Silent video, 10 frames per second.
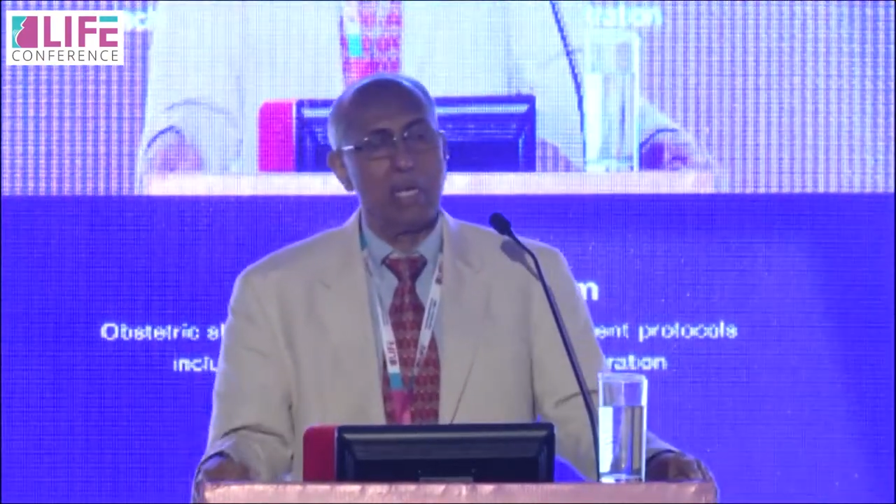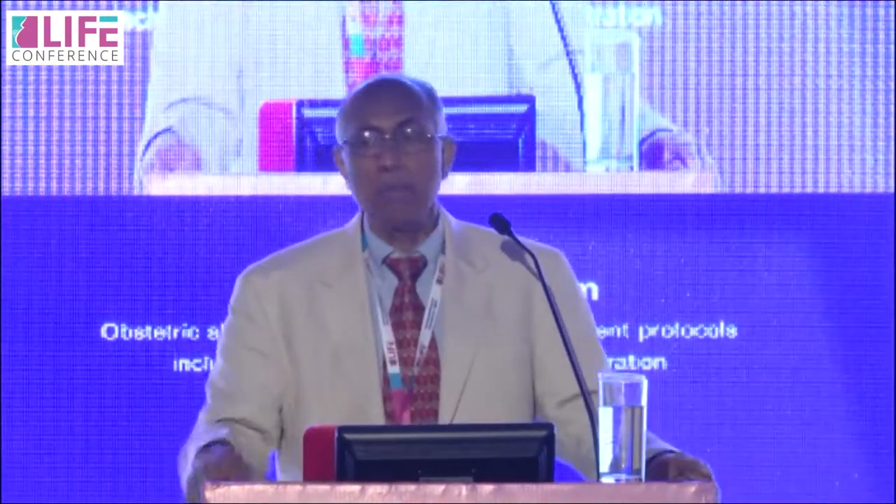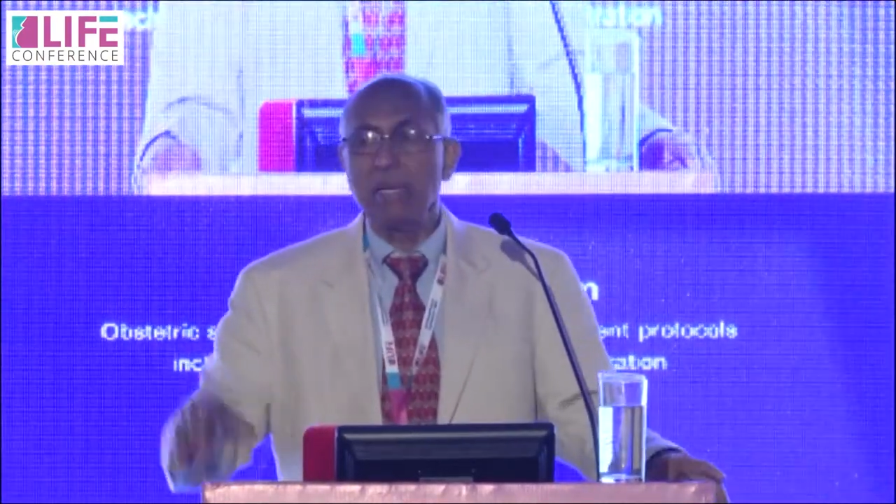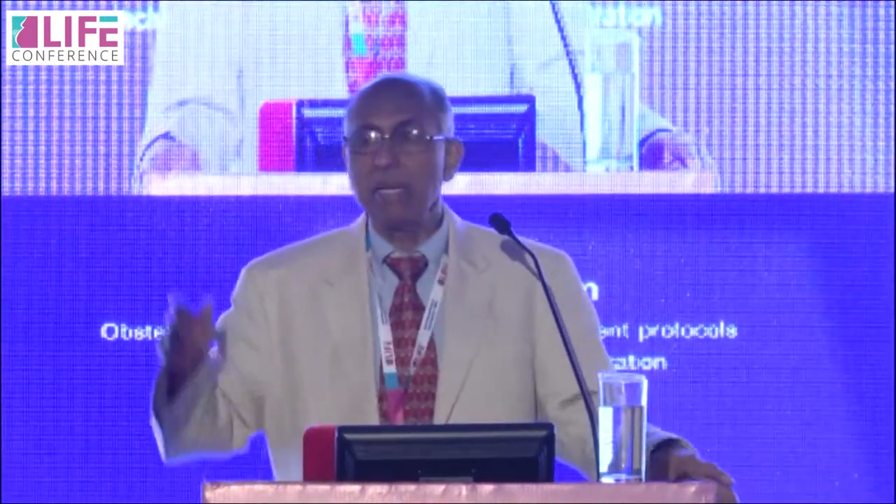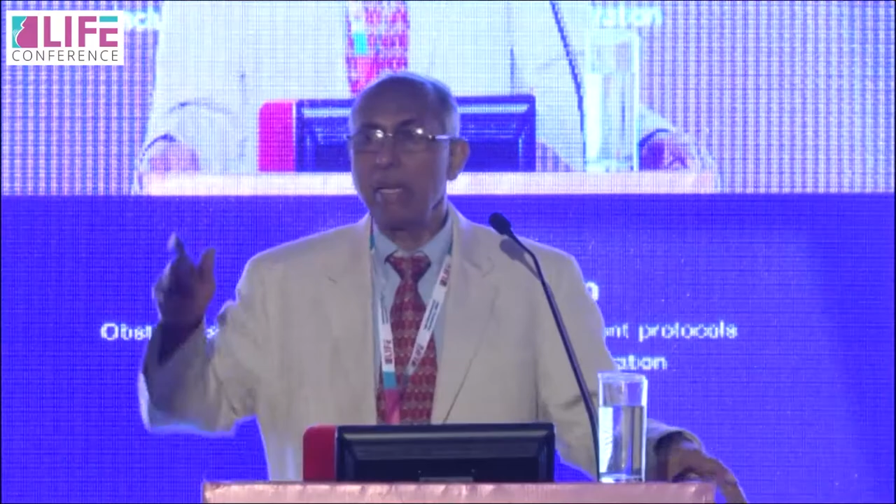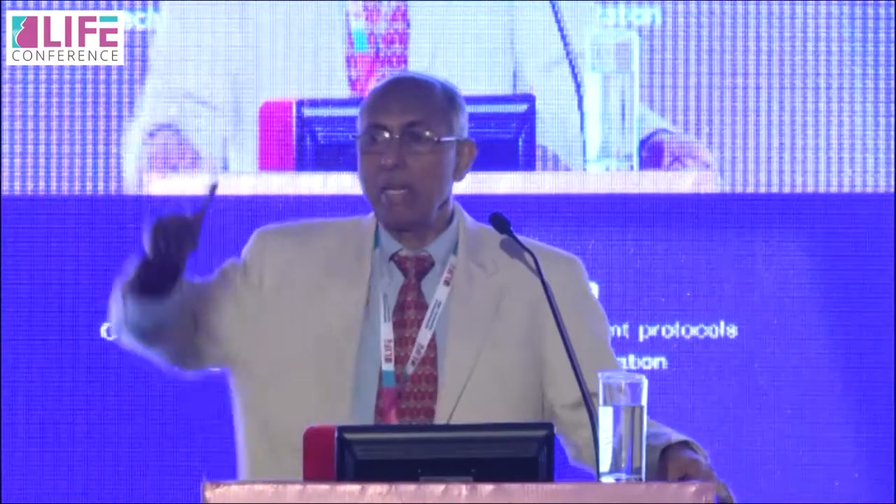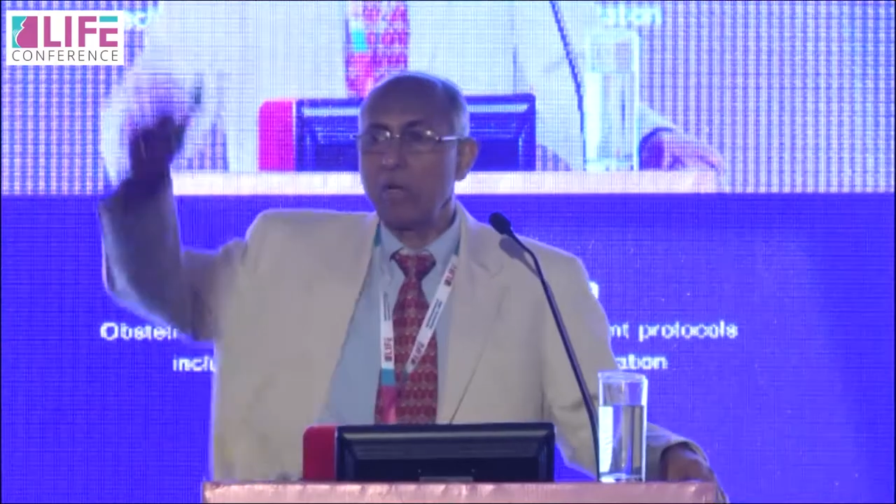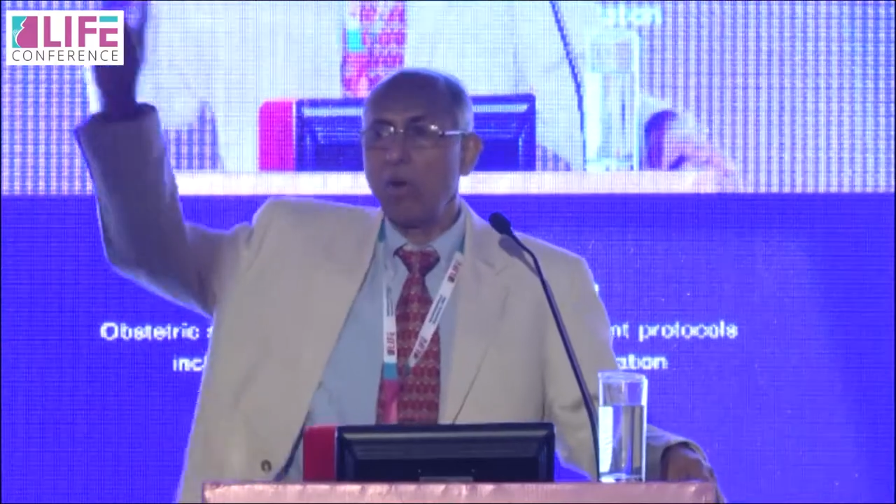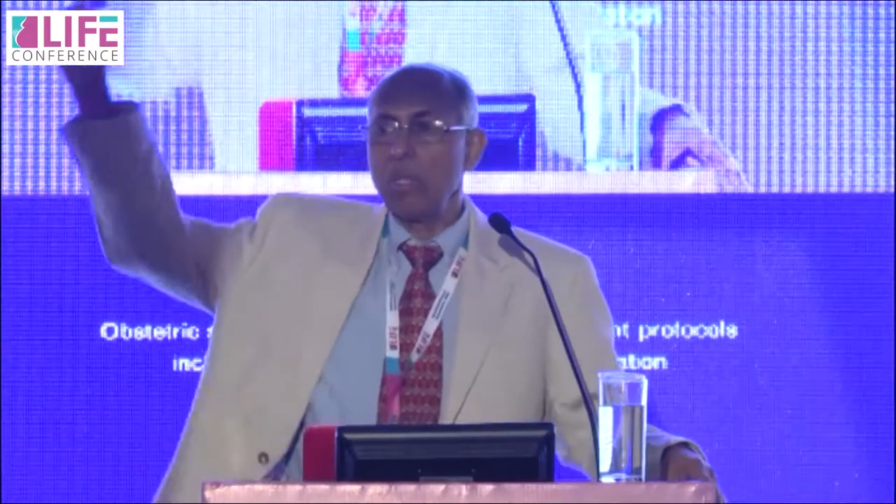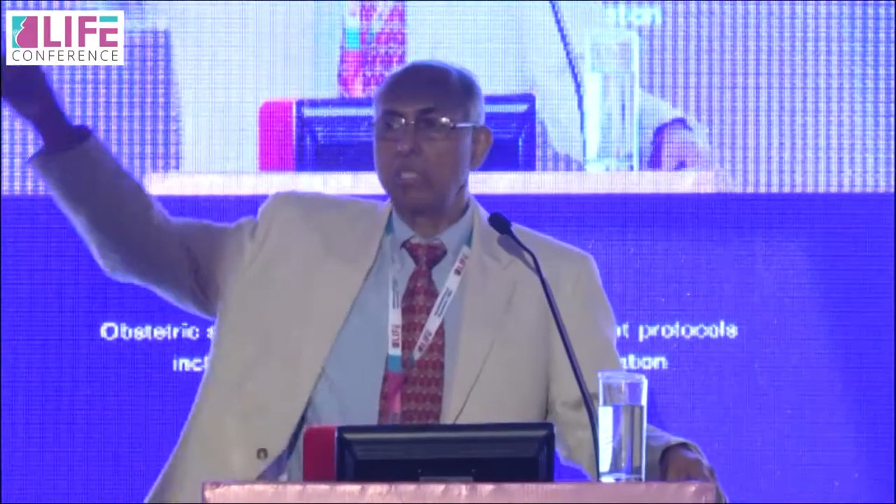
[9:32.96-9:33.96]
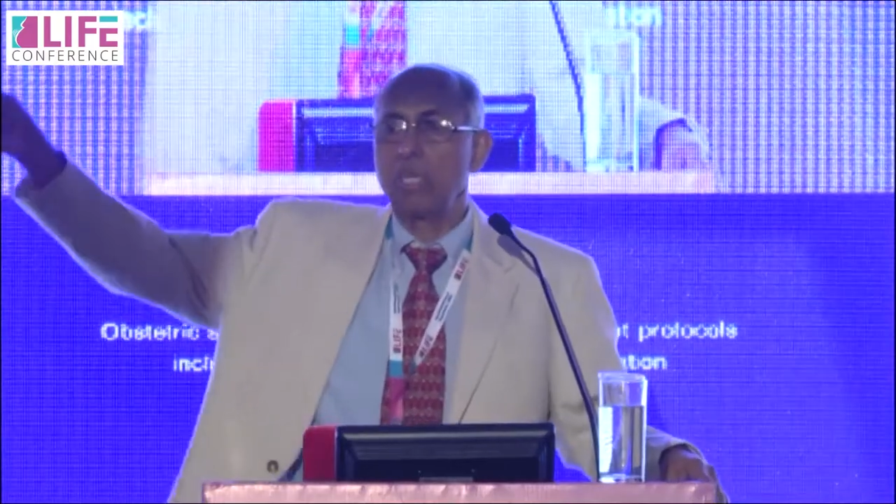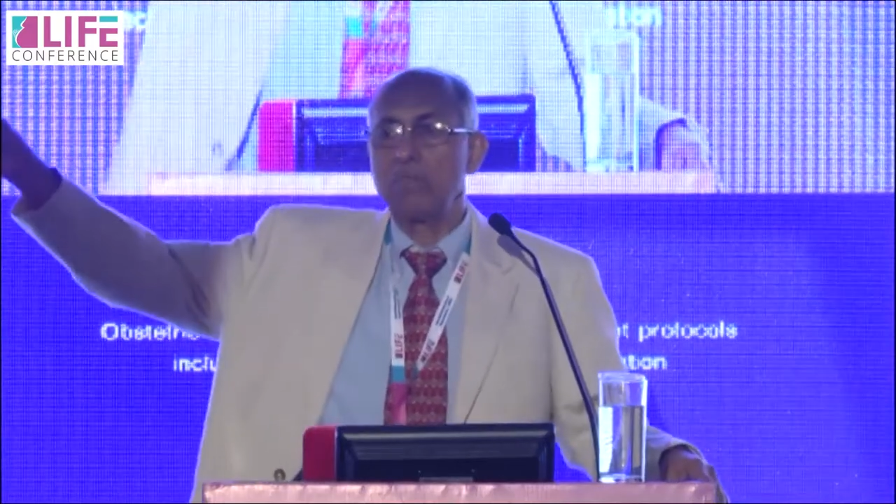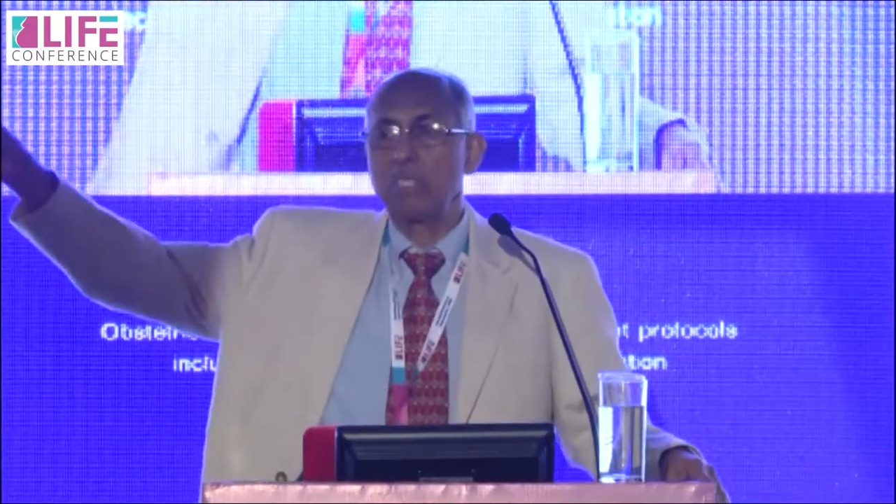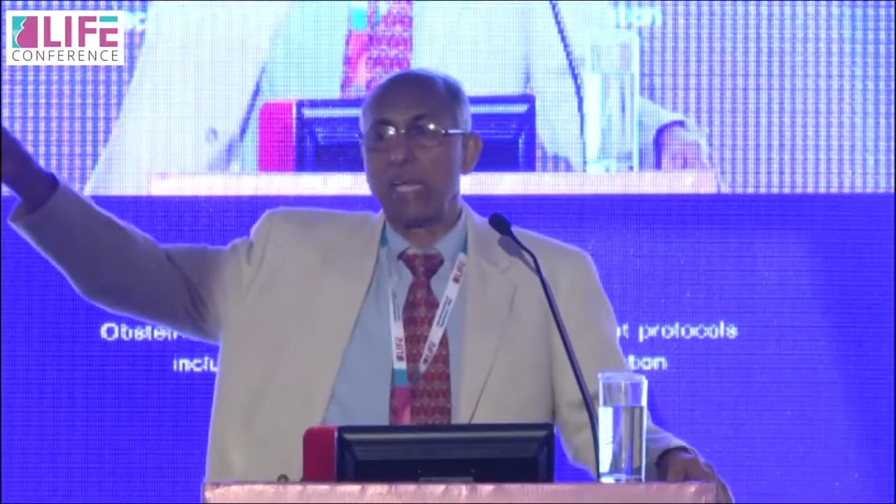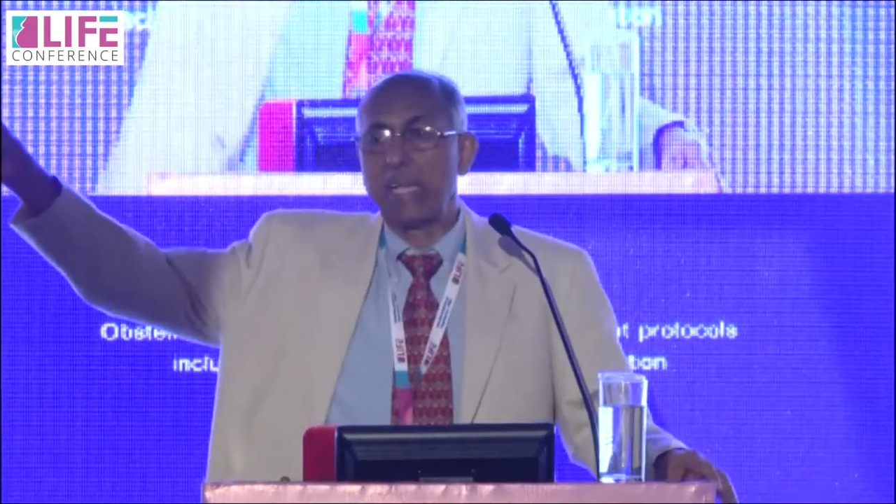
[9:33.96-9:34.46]
immediately call is sent to the
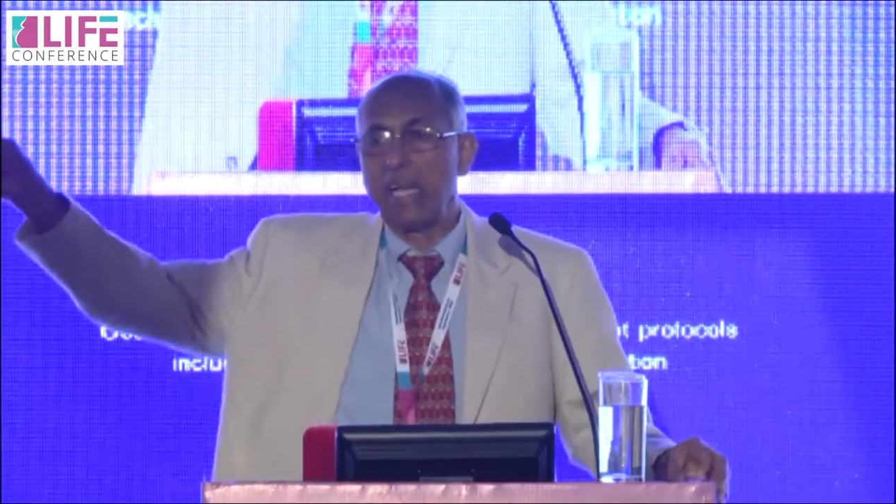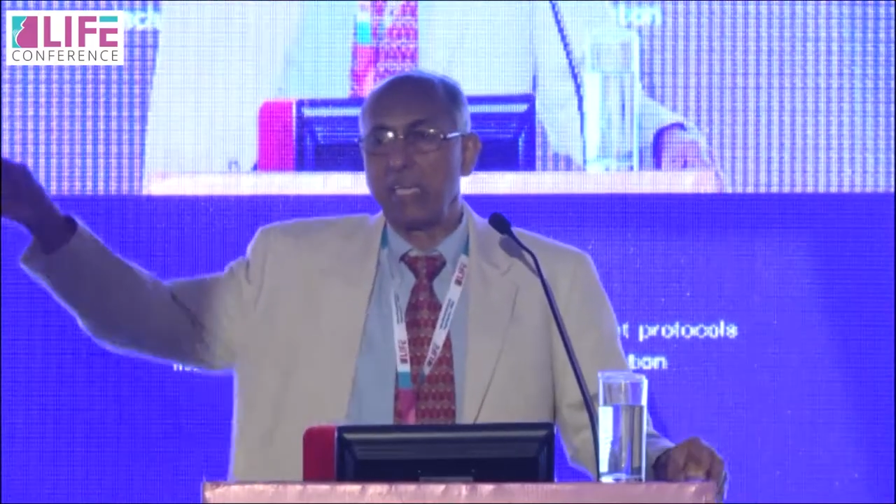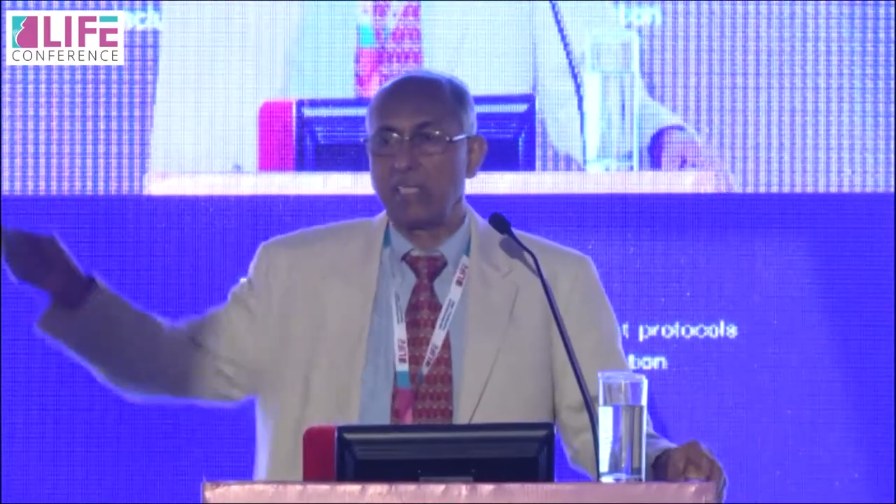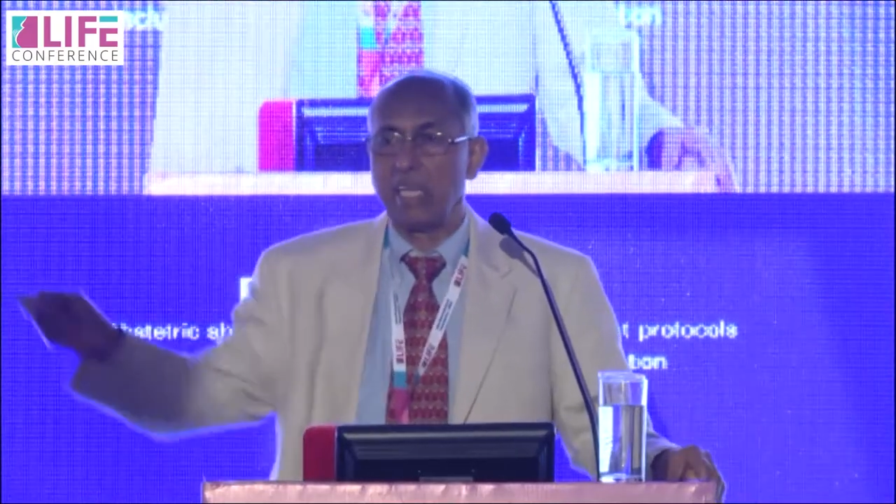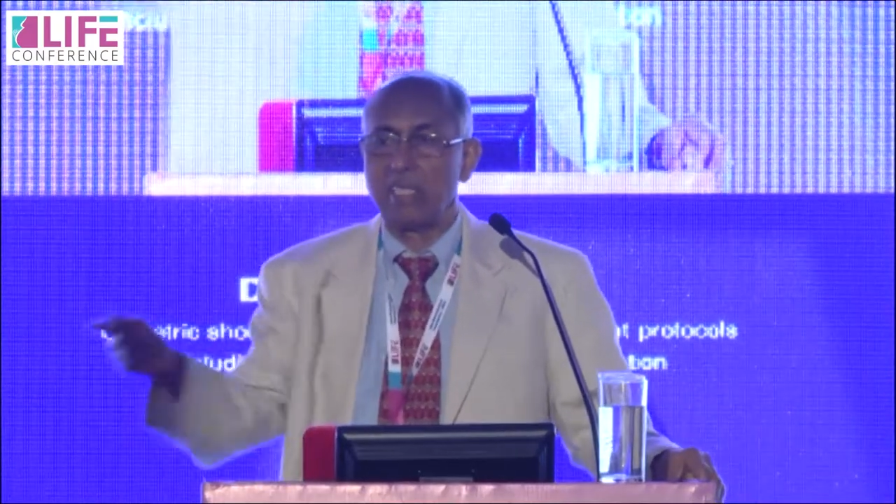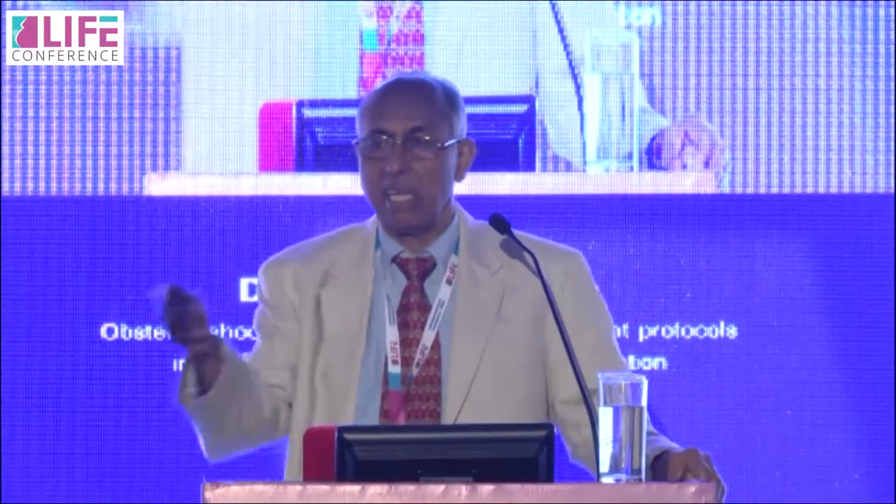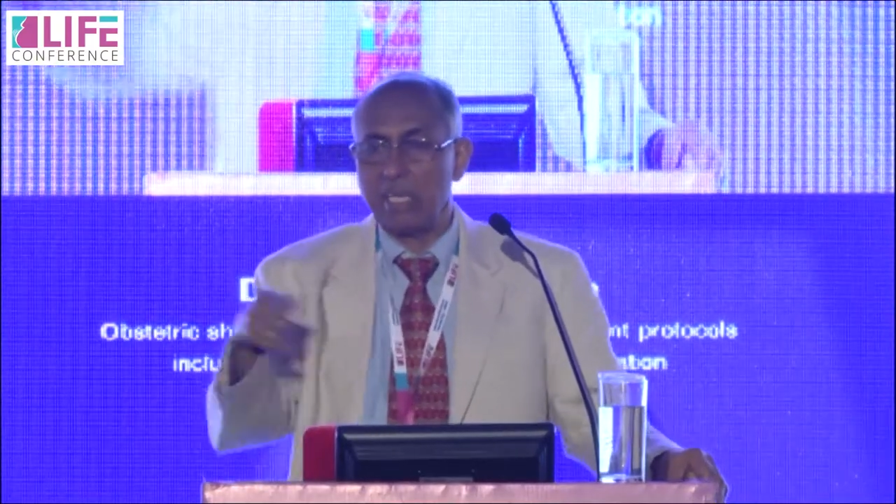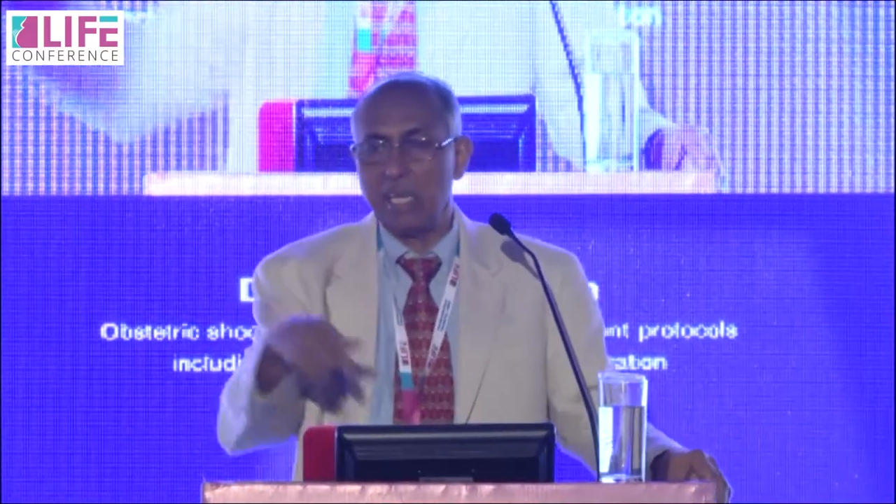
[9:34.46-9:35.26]
psychiatrist saying that